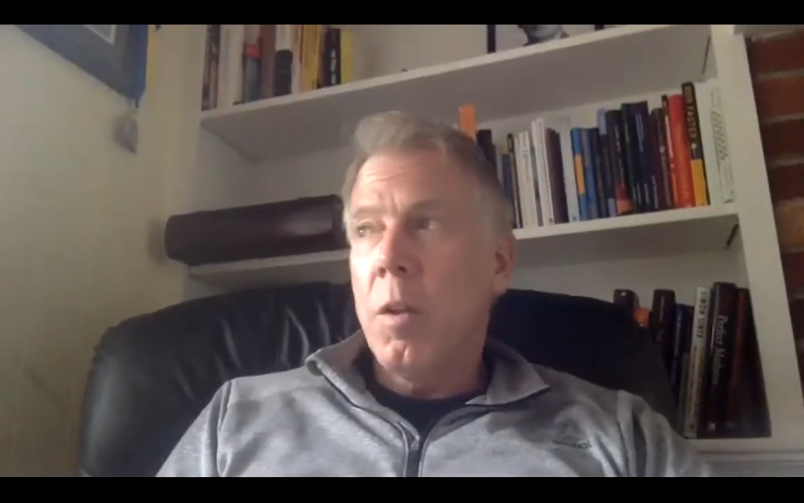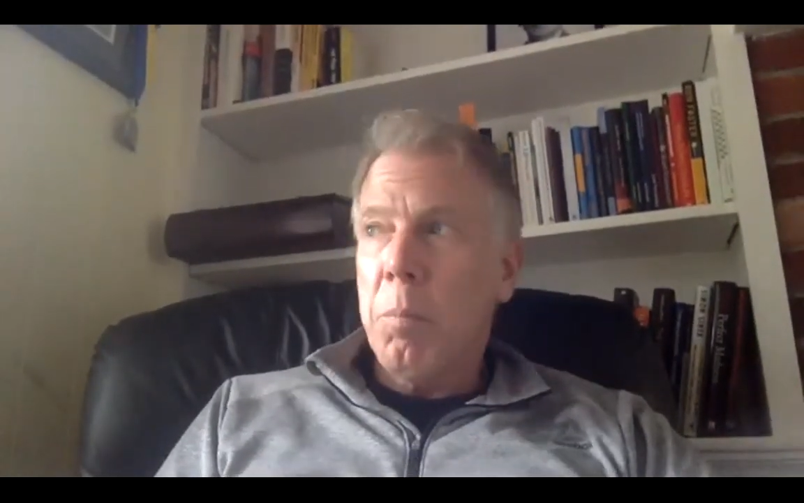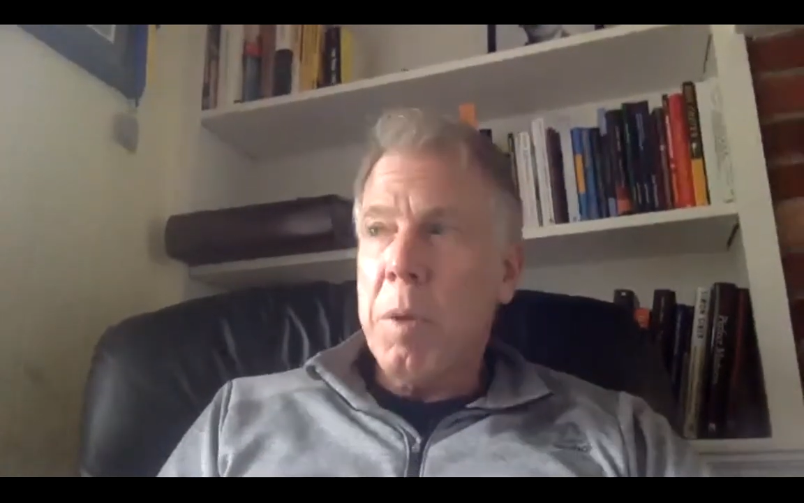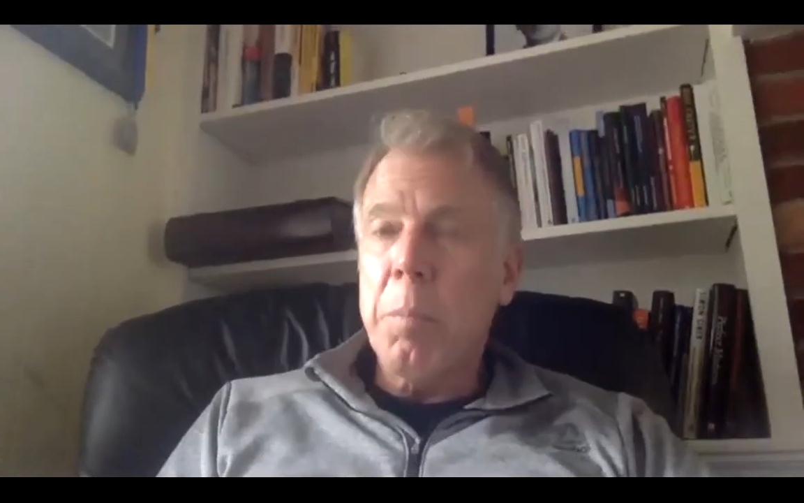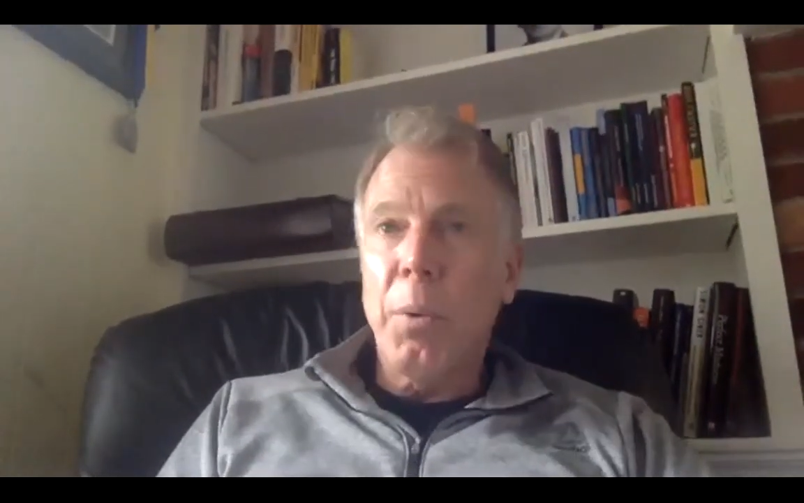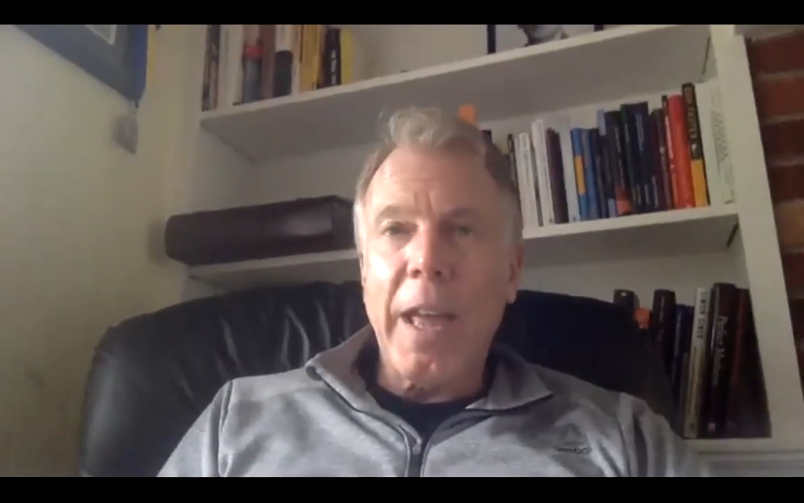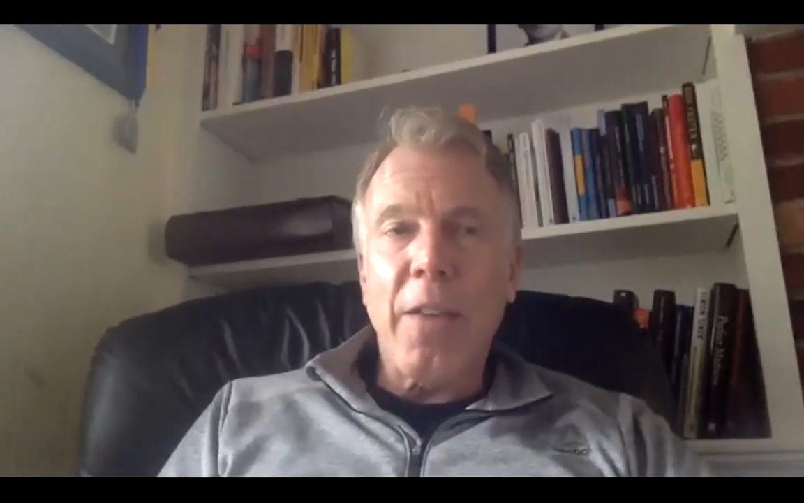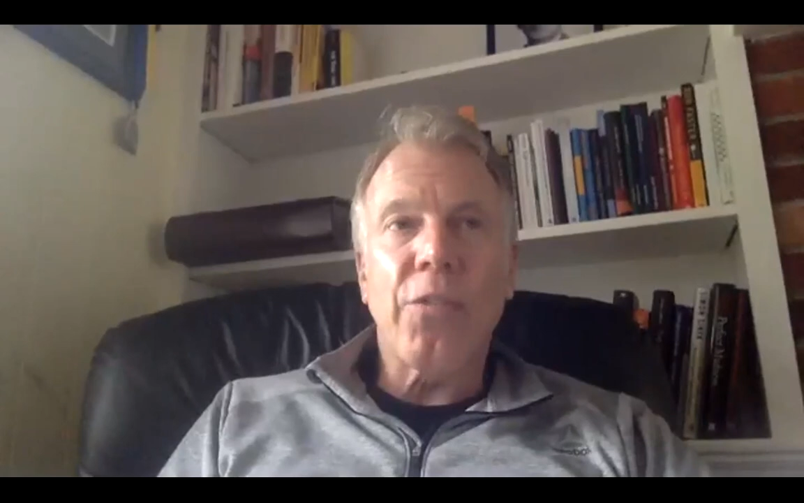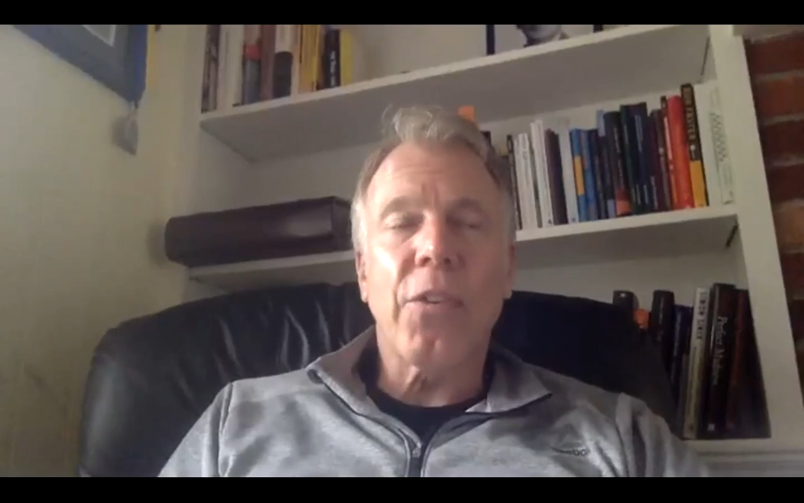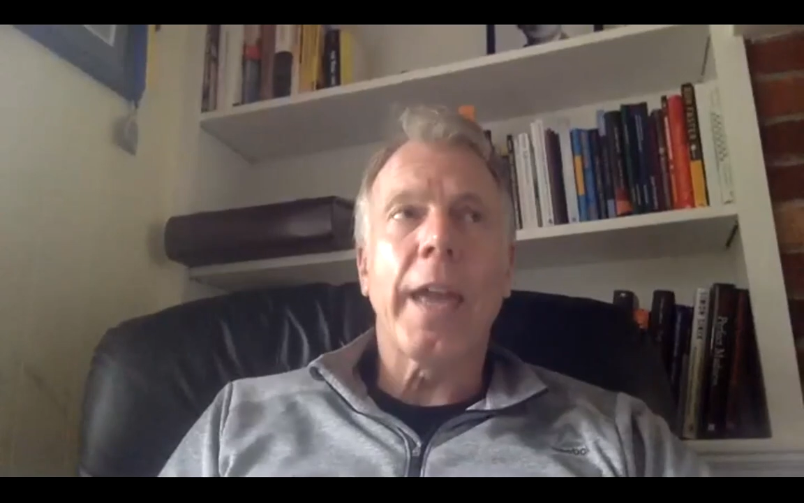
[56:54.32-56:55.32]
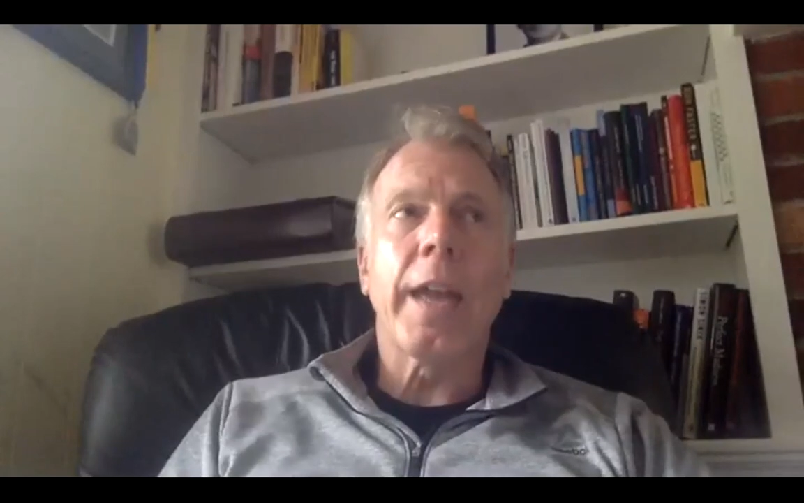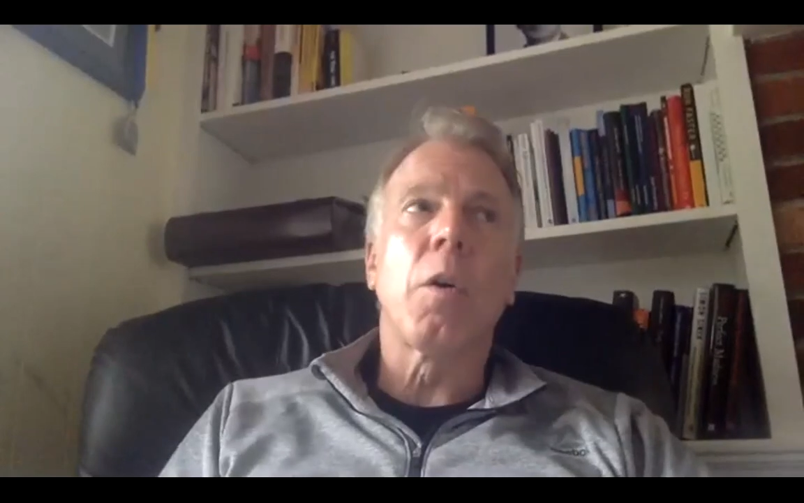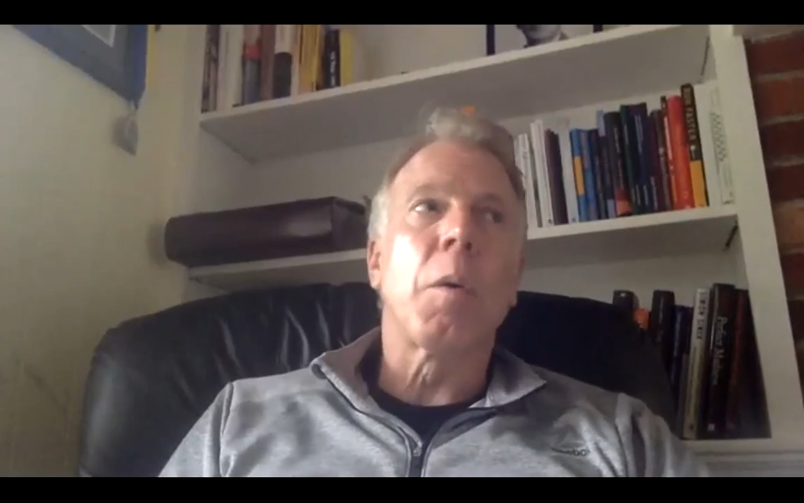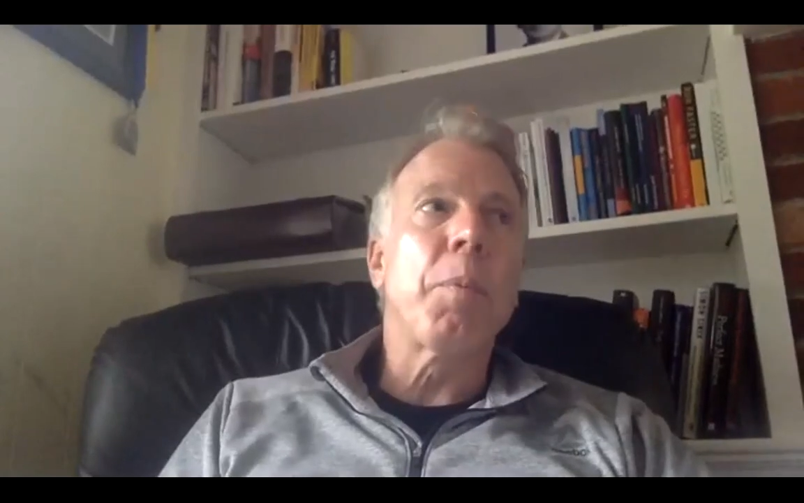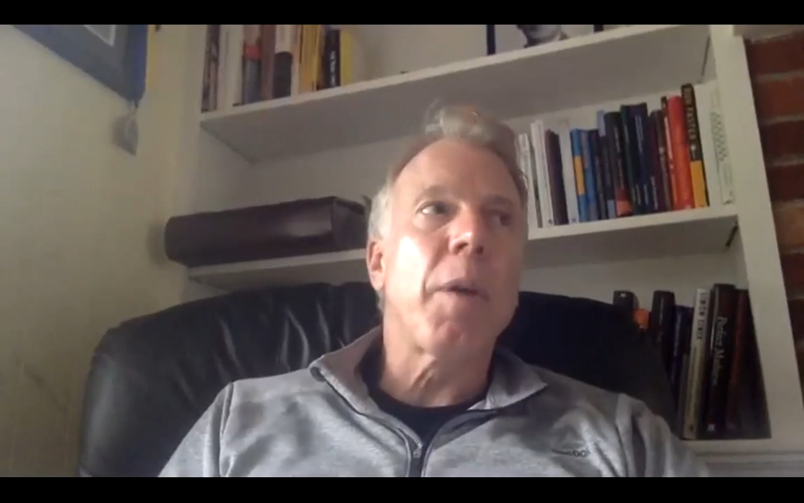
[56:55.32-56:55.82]
people get sick
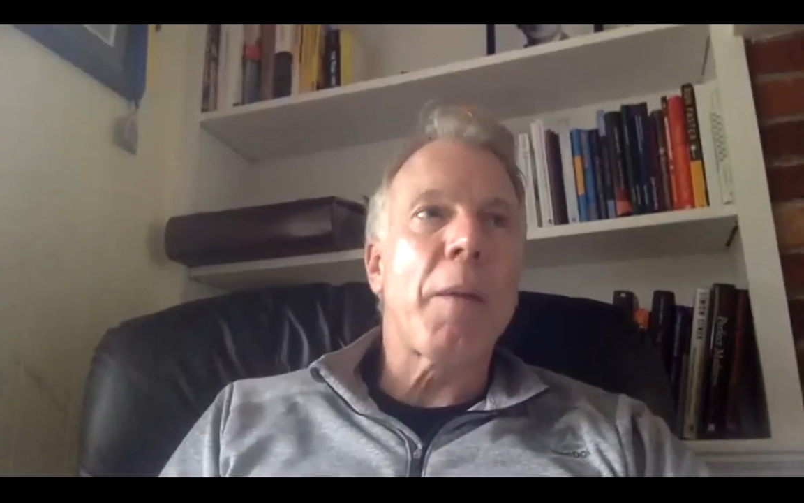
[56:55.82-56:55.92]
or